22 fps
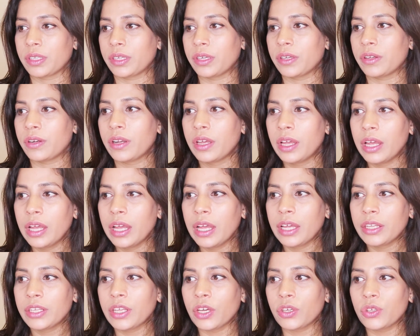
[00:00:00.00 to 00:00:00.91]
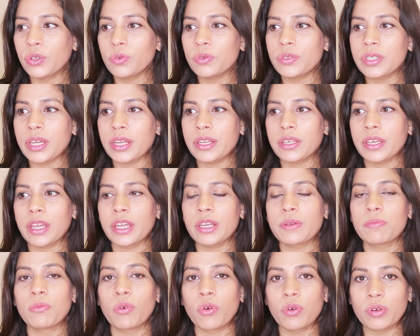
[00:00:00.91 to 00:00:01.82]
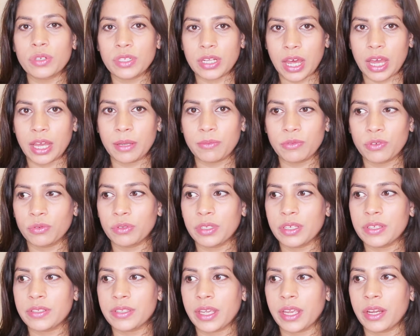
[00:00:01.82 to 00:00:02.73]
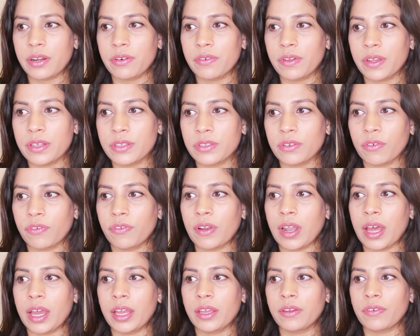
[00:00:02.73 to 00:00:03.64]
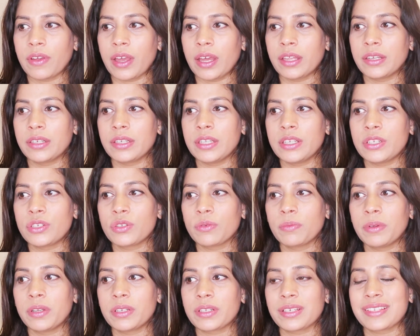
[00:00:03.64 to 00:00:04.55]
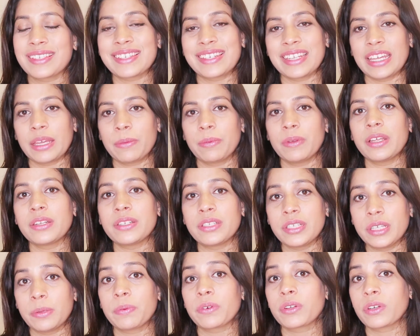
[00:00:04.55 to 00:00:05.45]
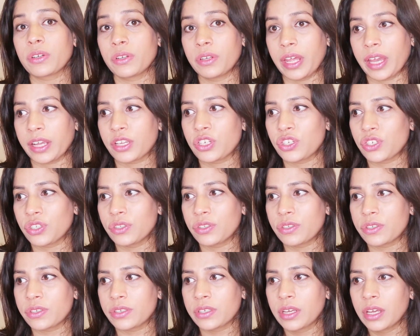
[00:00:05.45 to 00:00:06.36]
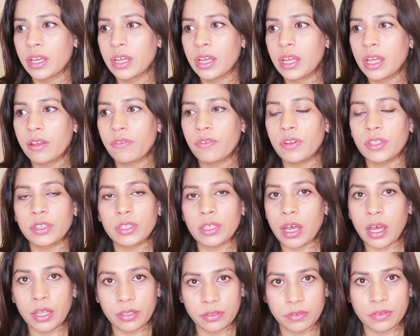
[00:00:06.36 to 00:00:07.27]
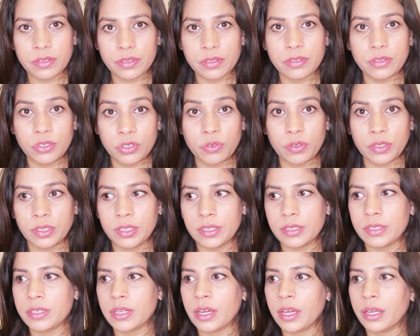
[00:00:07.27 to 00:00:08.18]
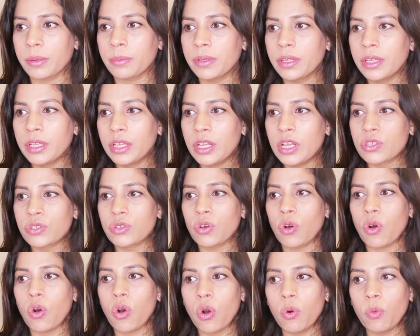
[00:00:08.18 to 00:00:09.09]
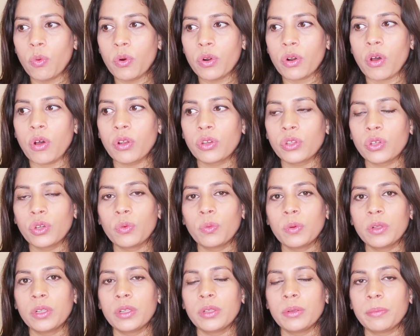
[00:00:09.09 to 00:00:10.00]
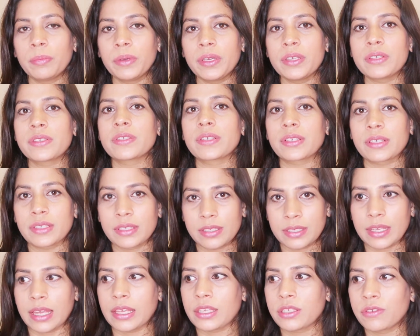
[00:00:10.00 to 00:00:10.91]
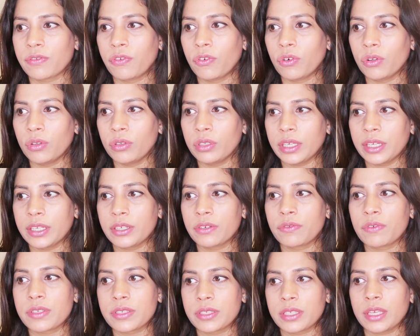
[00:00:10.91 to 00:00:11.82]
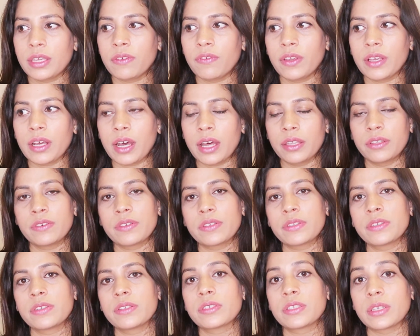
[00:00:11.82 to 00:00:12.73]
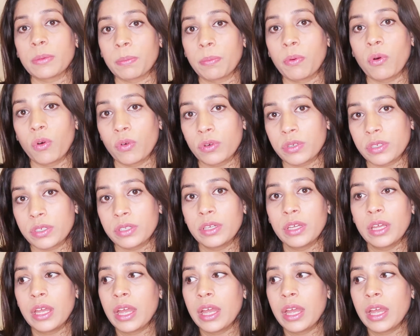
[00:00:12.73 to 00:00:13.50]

the year. Now you dedicate more time to these areas of life and need to build a stable and deeper connections with others during this time. So overall, you will be successful in receiving others' support,